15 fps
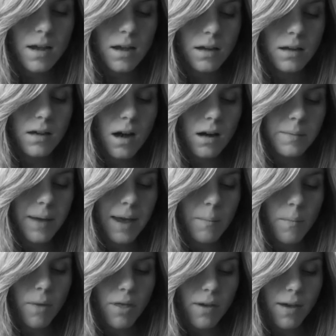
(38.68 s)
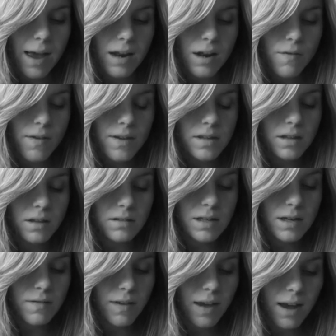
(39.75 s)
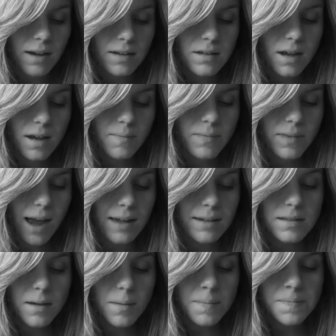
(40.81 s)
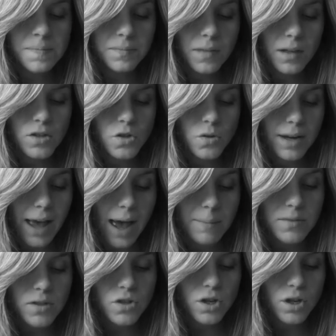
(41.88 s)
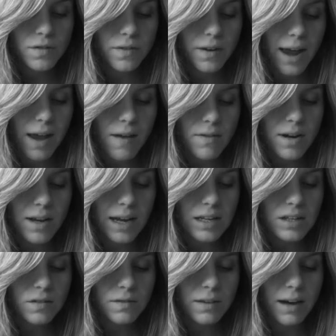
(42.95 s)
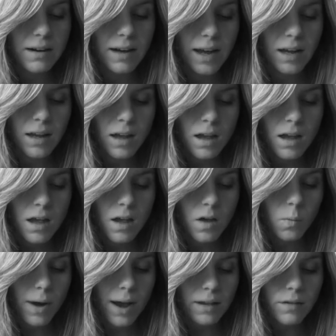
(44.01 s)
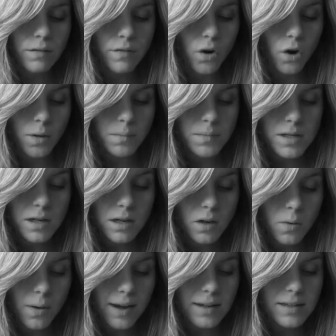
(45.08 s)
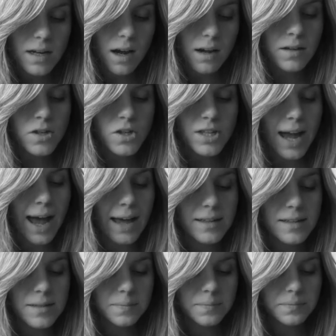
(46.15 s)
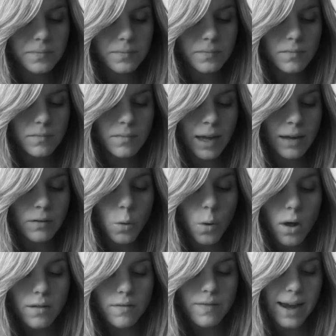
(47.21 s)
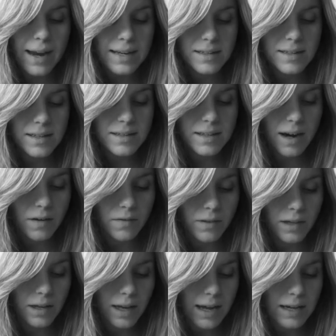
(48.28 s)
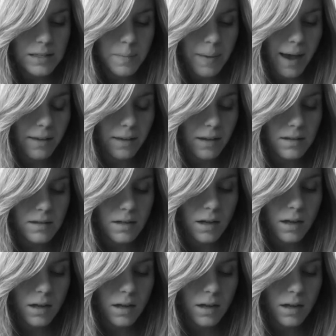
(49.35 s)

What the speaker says: young men without any physical defect, handsome, showing aptitude for every kind of learning, well informed, quick to understand, and qualified to serve in the king's palace.